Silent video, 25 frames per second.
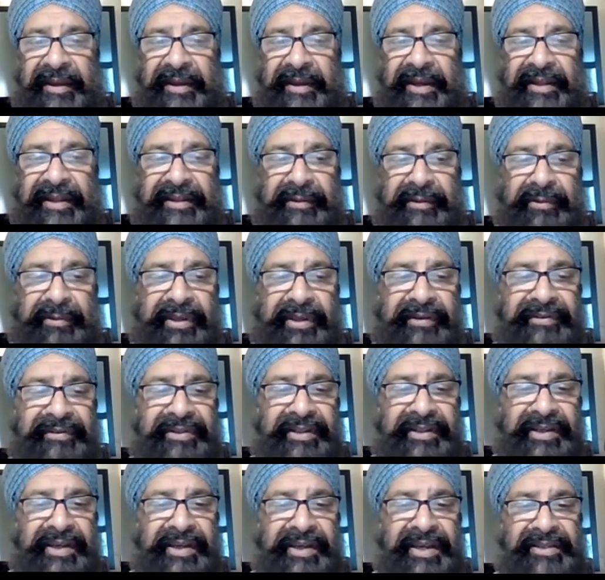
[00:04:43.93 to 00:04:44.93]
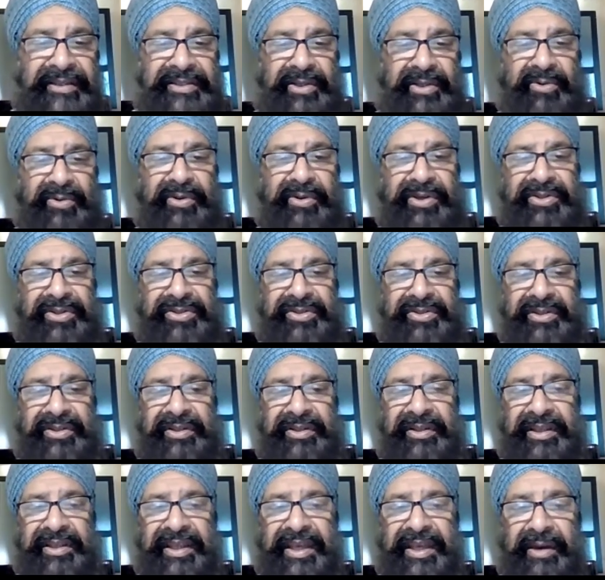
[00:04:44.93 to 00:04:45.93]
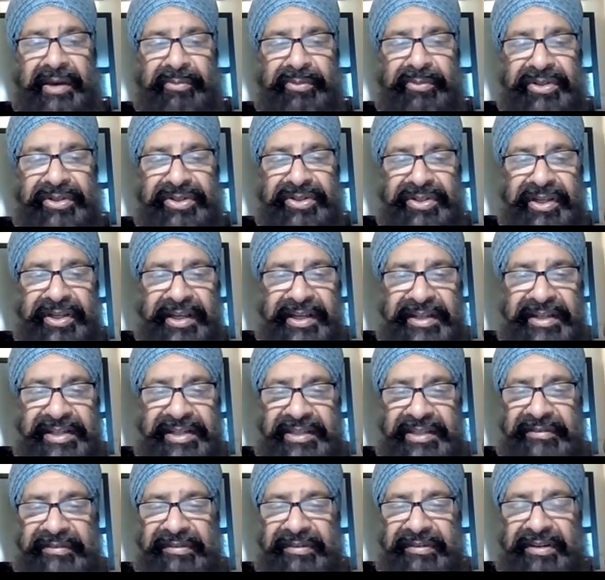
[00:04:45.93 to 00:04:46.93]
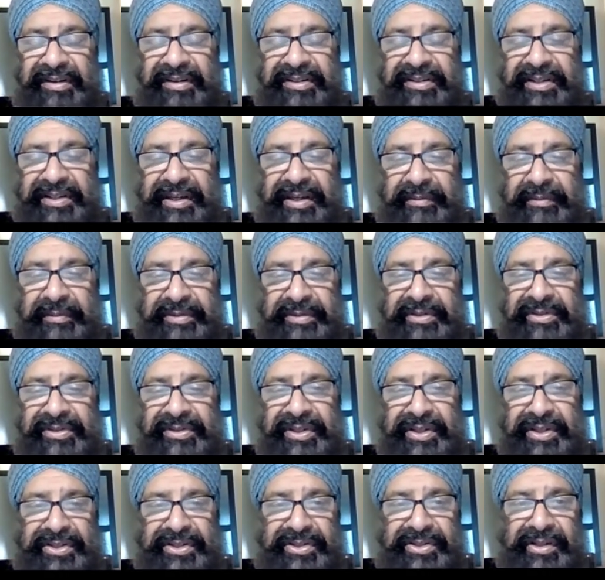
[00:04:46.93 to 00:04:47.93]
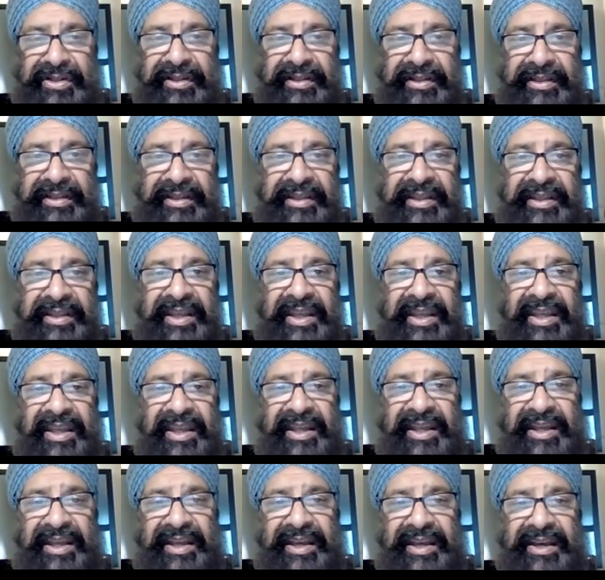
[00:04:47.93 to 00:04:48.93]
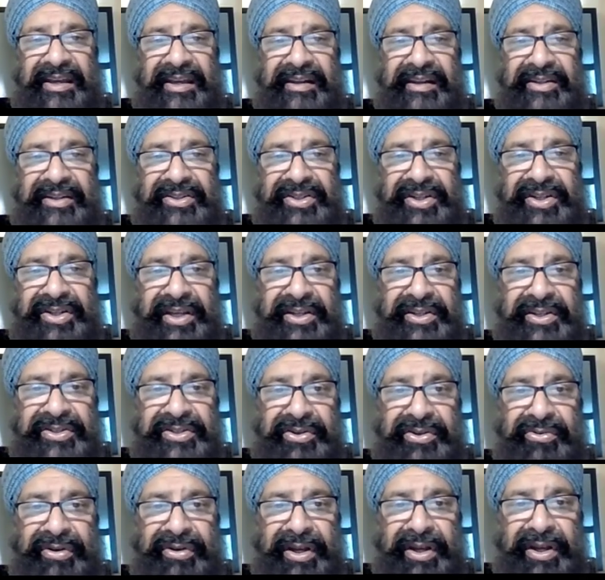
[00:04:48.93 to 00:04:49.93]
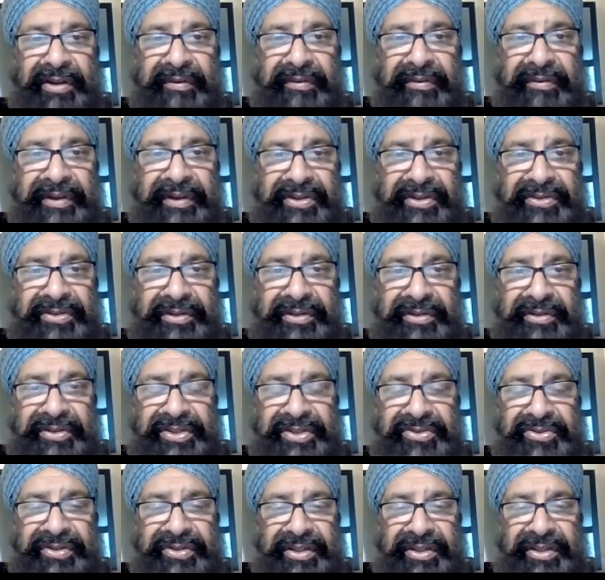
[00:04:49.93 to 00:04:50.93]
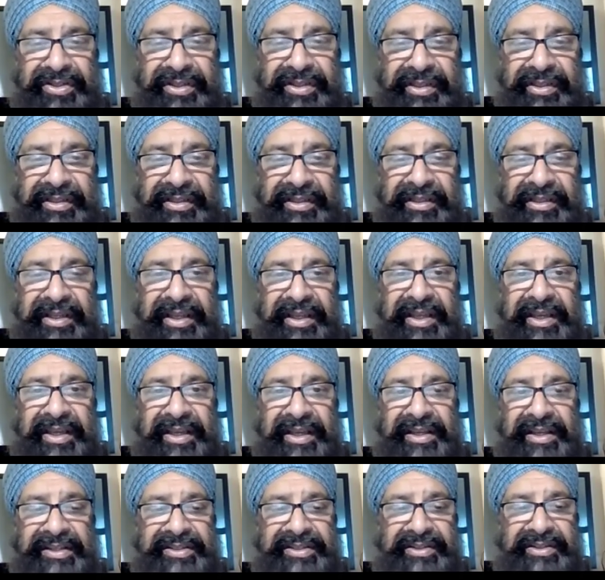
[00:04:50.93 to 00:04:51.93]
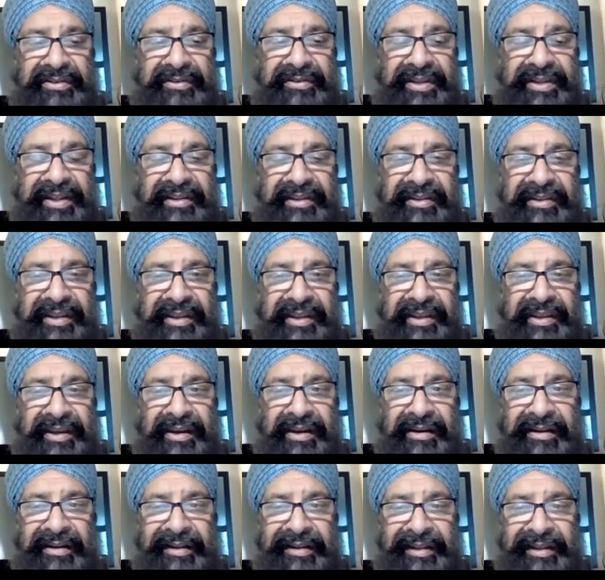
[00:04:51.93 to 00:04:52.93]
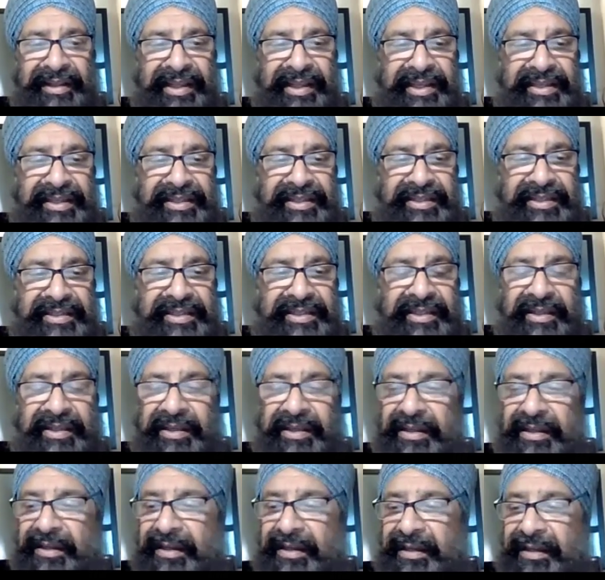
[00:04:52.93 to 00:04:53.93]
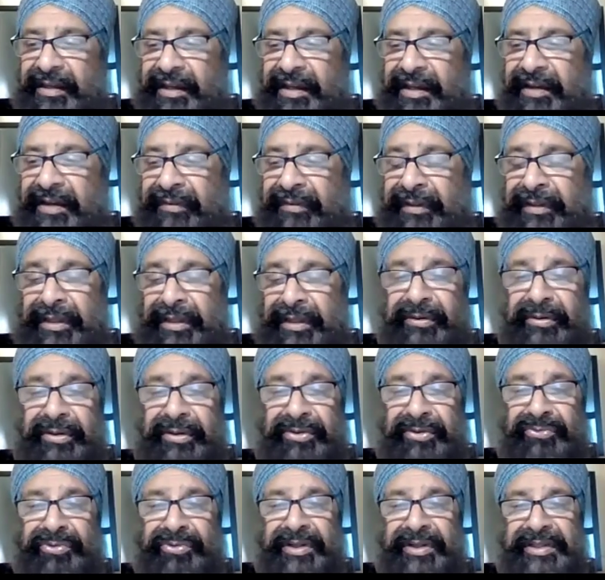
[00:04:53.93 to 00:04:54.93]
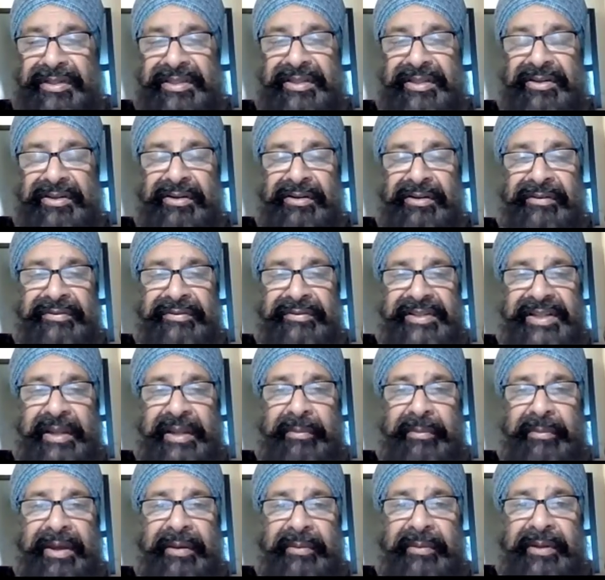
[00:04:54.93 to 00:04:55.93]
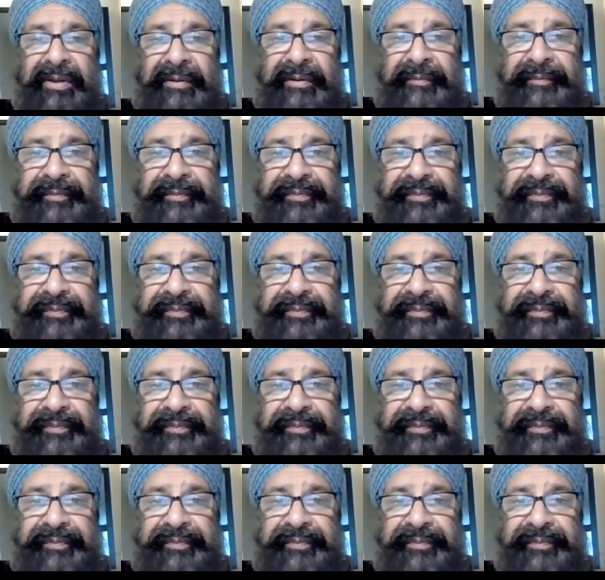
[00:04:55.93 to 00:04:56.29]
and then we have to ask the question, can we change these phenotypes non-surgically? Can I change the craniofacial structure so that they are less lowered risk of sleep apnea?